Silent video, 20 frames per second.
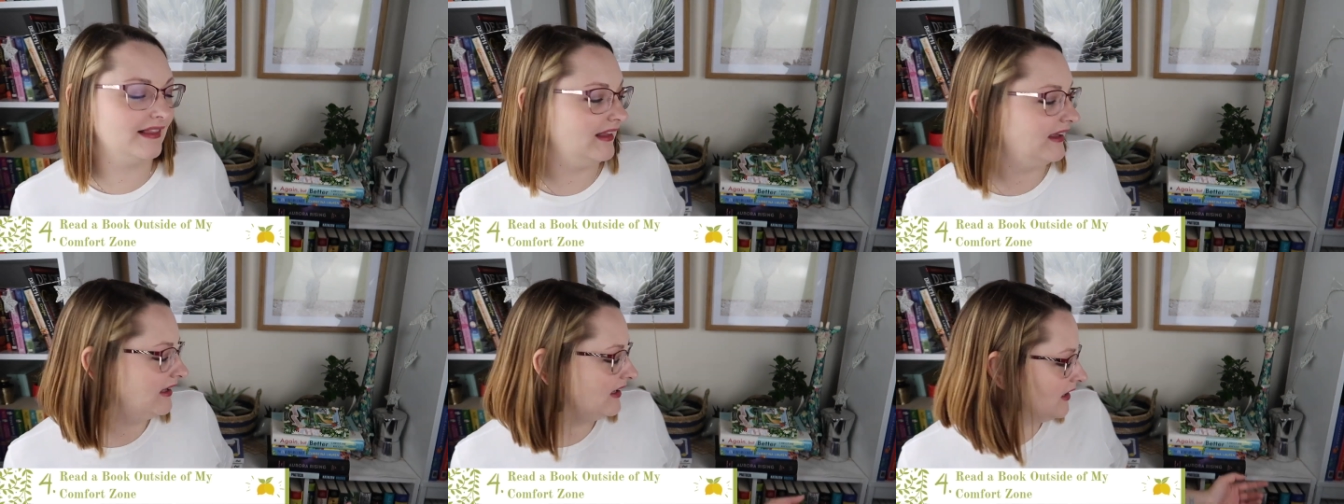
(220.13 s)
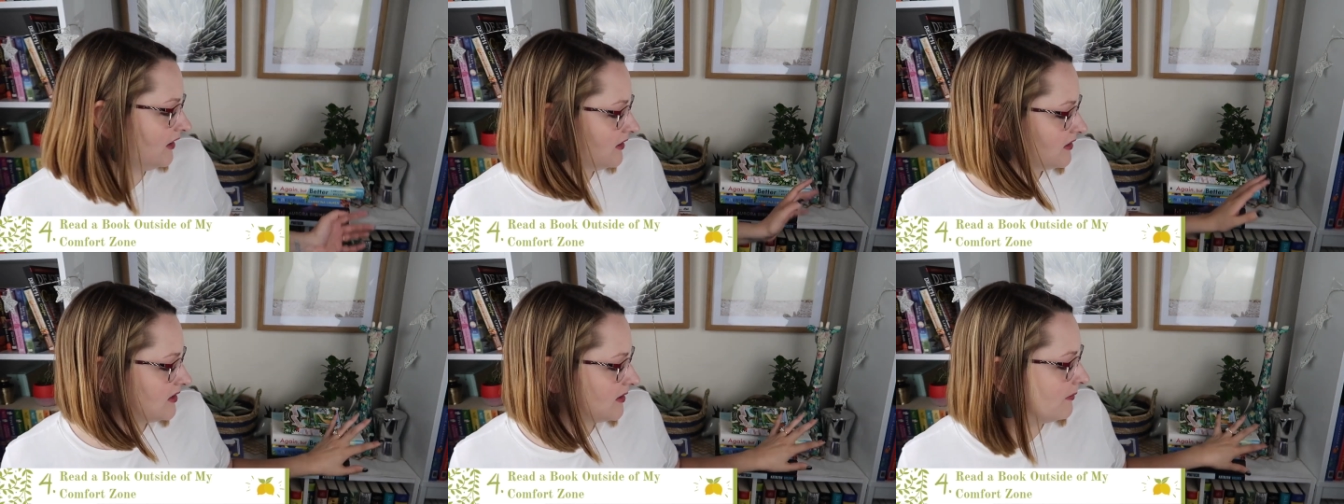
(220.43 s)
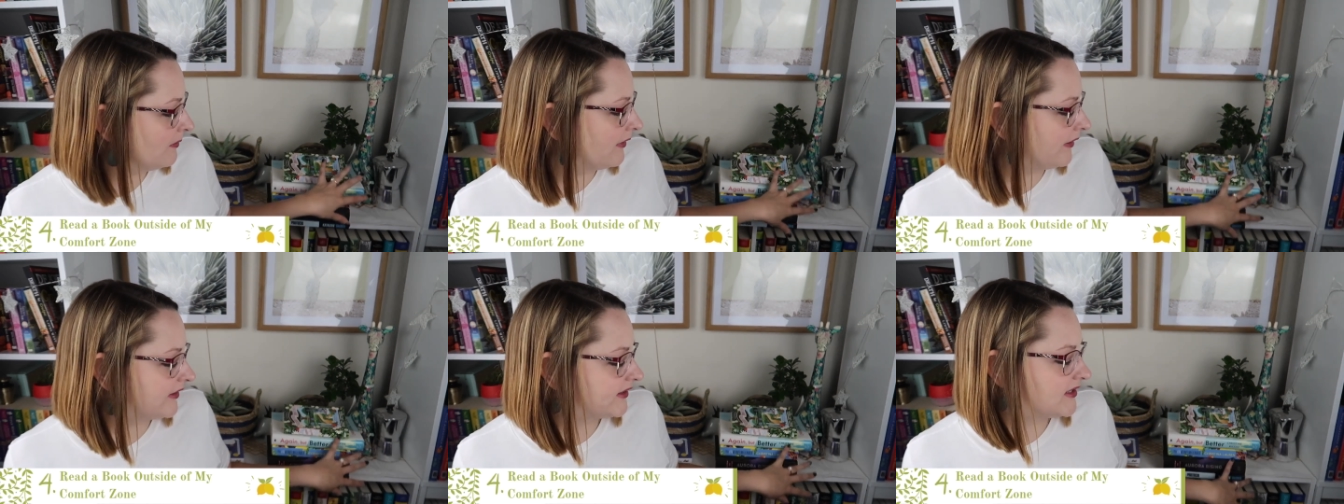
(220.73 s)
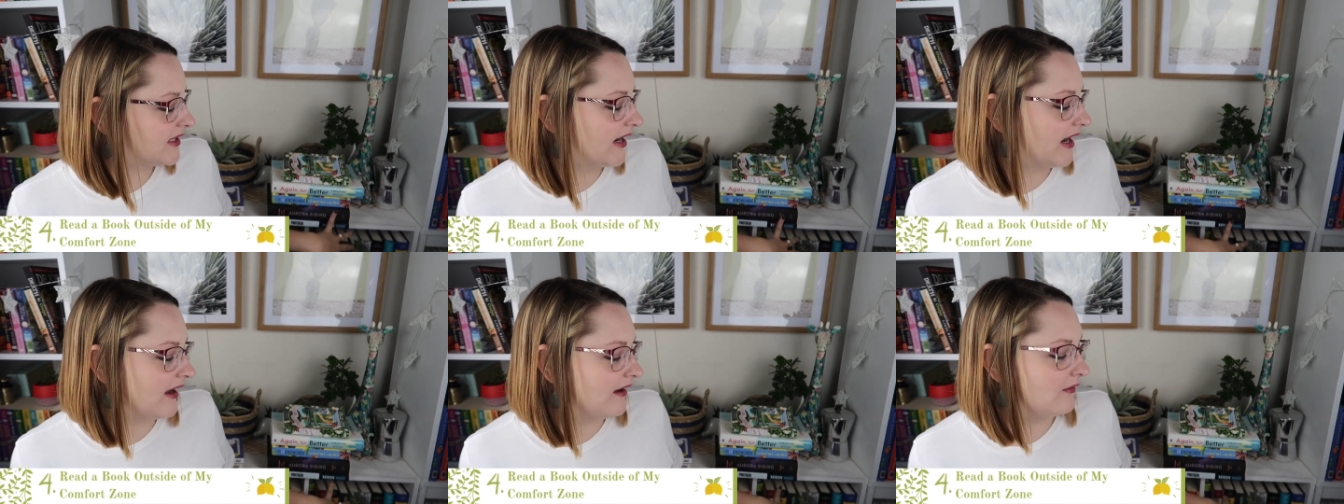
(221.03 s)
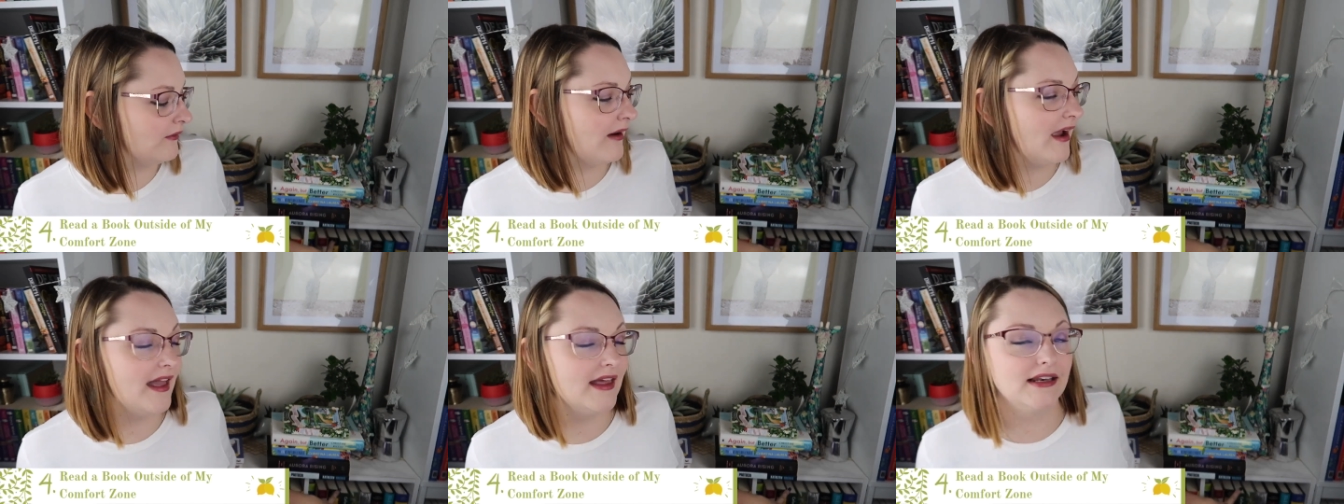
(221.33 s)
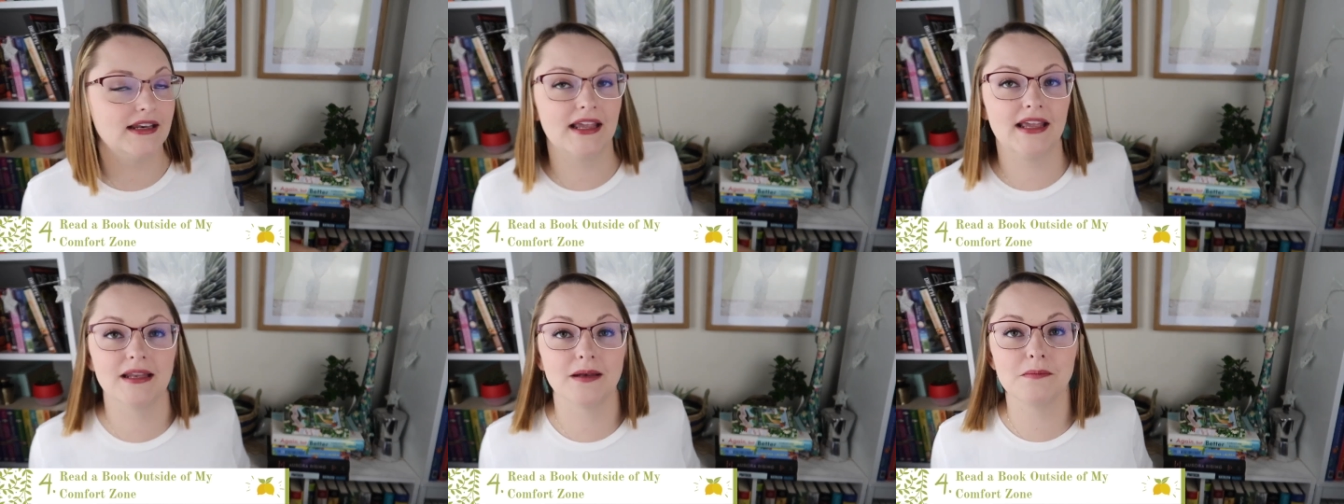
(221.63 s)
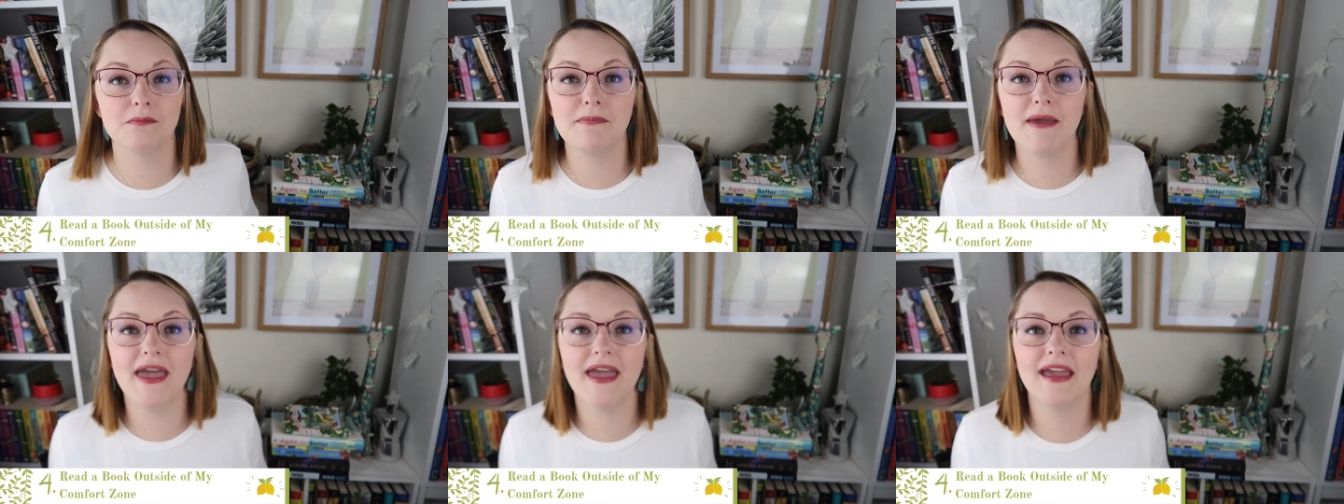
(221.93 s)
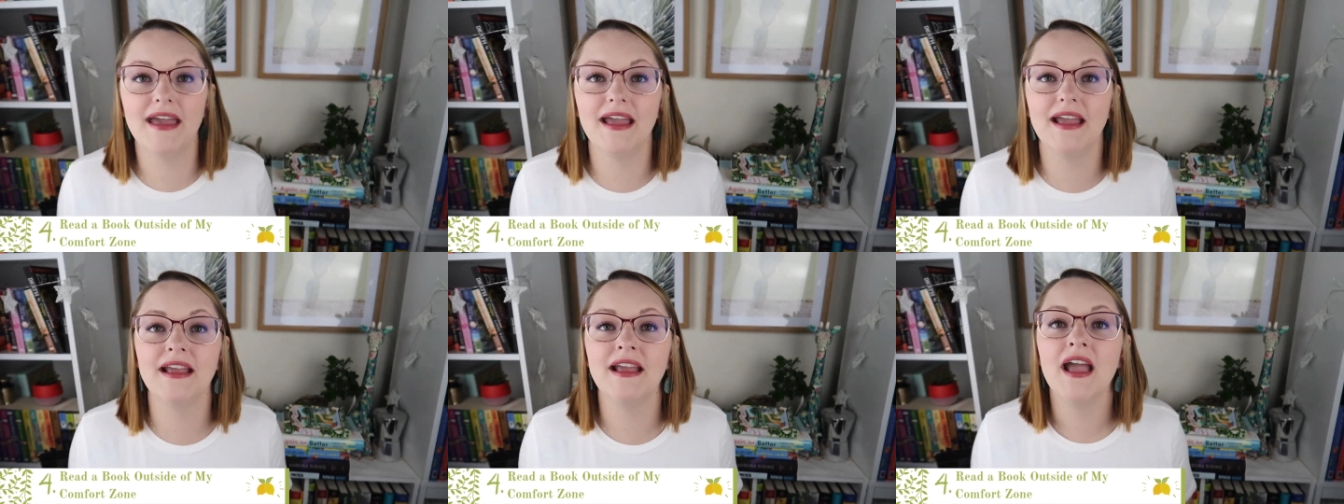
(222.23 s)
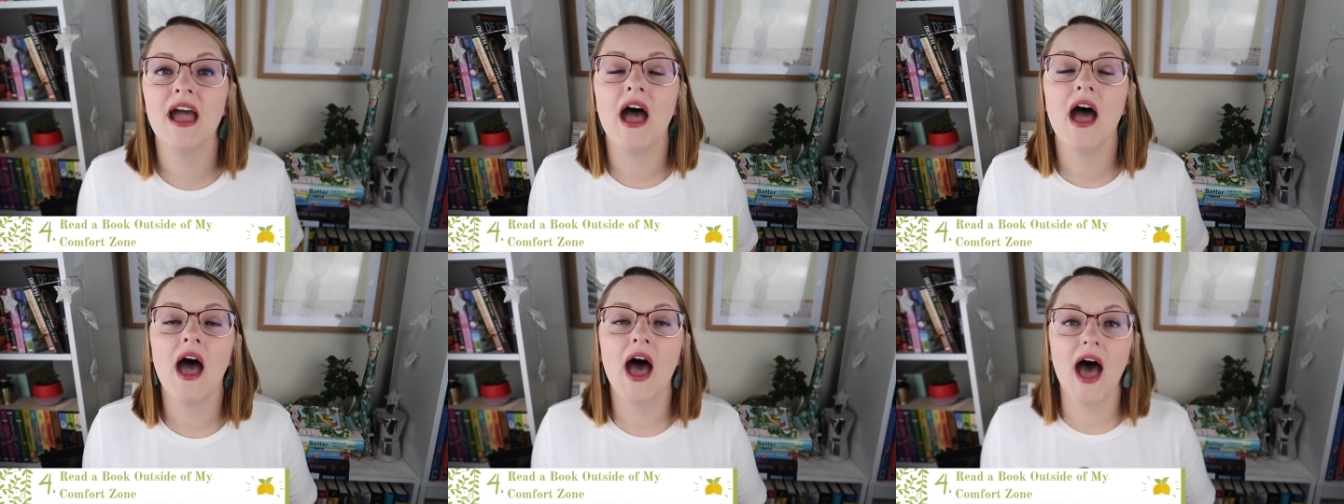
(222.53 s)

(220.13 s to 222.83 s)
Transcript: Like, here are some books that I read in May.